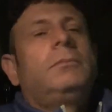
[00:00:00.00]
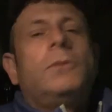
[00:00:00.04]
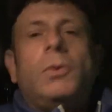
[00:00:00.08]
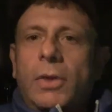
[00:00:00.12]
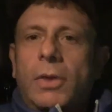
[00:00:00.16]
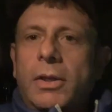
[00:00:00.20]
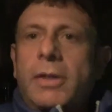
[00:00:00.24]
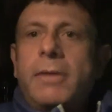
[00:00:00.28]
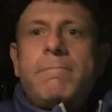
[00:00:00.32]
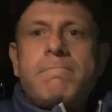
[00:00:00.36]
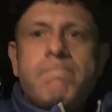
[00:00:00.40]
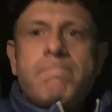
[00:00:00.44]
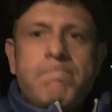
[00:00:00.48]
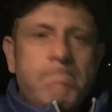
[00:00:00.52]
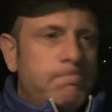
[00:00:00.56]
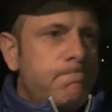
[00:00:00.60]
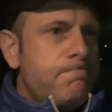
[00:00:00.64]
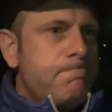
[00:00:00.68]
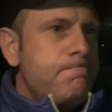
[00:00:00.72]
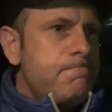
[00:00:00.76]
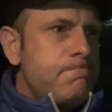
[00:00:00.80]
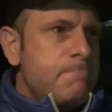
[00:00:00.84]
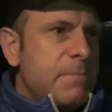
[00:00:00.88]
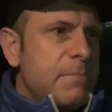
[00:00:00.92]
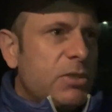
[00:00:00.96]
Really?
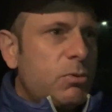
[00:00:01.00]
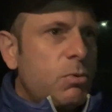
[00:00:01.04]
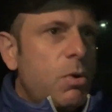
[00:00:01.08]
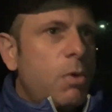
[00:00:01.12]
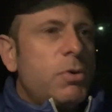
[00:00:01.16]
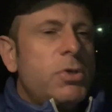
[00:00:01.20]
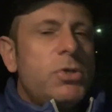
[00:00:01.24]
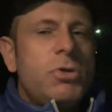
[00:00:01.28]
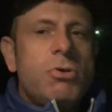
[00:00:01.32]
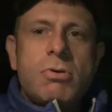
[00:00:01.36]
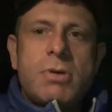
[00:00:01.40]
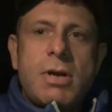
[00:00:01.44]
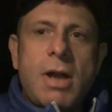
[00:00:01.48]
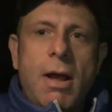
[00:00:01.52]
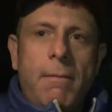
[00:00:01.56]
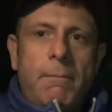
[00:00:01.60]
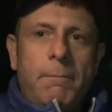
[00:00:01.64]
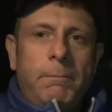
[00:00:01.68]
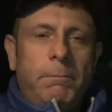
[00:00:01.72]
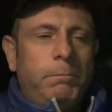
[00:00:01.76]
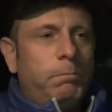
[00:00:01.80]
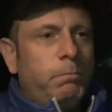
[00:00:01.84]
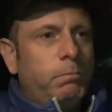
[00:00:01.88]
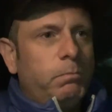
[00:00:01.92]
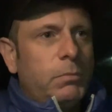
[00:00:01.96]
This is what we're doing now.
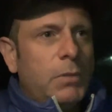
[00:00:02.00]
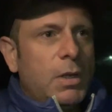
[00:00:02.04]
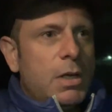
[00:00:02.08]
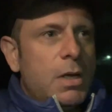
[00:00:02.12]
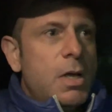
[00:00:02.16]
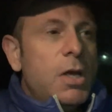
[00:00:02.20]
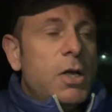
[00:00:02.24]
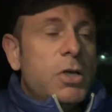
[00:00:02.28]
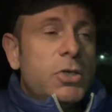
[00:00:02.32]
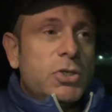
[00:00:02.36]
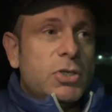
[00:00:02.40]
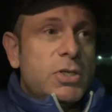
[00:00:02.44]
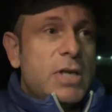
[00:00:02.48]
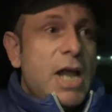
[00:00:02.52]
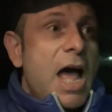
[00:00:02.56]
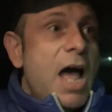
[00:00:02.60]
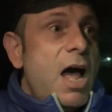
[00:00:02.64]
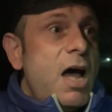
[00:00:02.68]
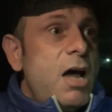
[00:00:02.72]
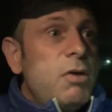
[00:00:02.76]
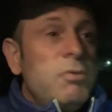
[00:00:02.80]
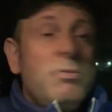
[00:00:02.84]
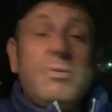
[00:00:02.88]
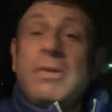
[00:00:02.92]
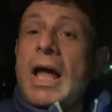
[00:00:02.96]
So
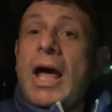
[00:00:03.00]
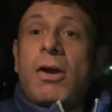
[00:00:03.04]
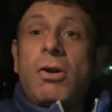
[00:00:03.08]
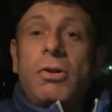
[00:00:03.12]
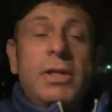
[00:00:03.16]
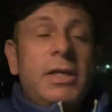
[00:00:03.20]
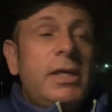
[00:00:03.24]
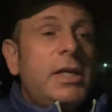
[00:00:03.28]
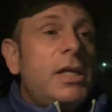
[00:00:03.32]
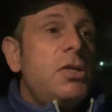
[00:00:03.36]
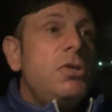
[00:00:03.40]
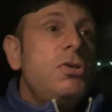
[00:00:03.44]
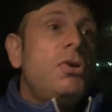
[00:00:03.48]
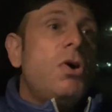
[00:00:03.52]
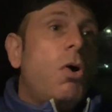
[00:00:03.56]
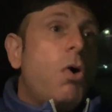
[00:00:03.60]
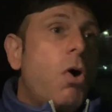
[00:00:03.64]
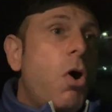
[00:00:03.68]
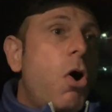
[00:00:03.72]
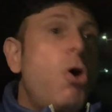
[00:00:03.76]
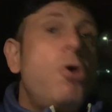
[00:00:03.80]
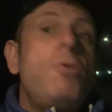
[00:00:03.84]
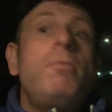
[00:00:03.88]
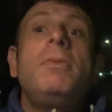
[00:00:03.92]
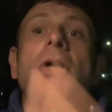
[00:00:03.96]
now, not only can you
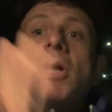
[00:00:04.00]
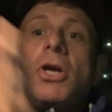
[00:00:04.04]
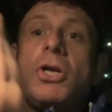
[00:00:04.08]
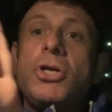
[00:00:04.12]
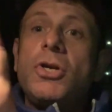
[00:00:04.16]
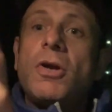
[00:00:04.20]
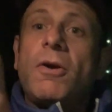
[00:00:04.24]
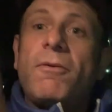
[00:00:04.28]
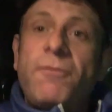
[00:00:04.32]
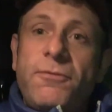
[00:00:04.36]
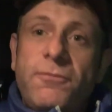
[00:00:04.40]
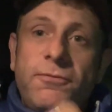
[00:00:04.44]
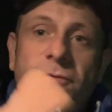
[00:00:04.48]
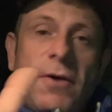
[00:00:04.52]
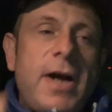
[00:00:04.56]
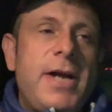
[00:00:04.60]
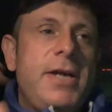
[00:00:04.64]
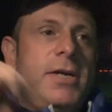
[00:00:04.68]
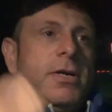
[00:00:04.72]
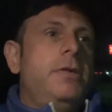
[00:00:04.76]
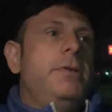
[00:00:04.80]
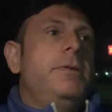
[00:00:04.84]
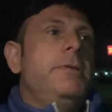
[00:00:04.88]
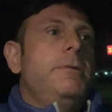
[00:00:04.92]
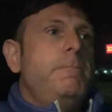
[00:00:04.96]
go home, you're
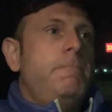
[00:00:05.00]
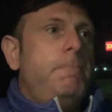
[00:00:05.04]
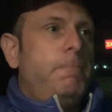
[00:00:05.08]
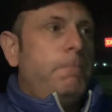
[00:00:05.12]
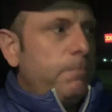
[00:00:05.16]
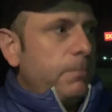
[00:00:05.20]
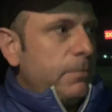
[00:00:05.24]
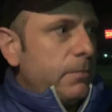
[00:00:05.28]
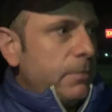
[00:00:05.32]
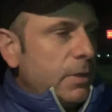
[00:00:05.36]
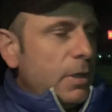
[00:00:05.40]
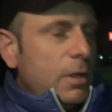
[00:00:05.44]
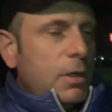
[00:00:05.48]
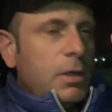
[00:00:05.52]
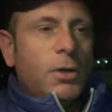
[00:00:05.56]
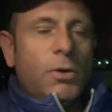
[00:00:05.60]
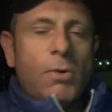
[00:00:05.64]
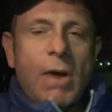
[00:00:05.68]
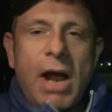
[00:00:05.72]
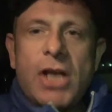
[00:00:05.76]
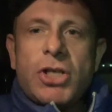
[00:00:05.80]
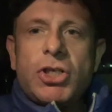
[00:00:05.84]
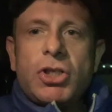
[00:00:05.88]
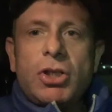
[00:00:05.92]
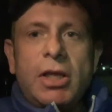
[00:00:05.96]
fired.
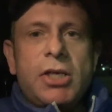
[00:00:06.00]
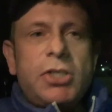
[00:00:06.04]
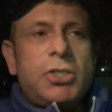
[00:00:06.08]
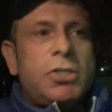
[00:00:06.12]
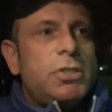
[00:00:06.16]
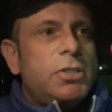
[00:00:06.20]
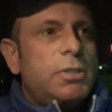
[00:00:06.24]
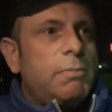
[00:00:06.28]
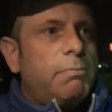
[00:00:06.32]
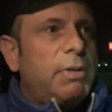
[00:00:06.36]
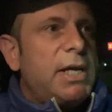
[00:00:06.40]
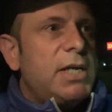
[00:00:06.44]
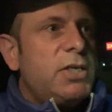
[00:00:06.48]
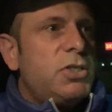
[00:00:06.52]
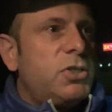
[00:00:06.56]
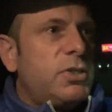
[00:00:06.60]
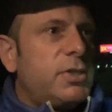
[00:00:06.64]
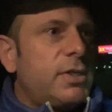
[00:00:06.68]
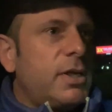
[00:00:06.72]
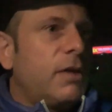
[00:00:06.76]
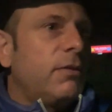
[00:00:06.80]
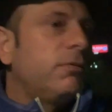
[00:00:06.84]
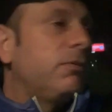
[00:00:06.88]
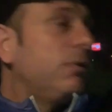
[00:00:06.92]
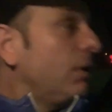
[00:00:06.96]
Congratulations, you played
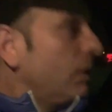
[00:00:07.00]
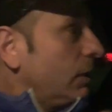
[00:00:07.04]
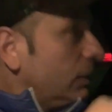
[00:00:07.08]
yourself.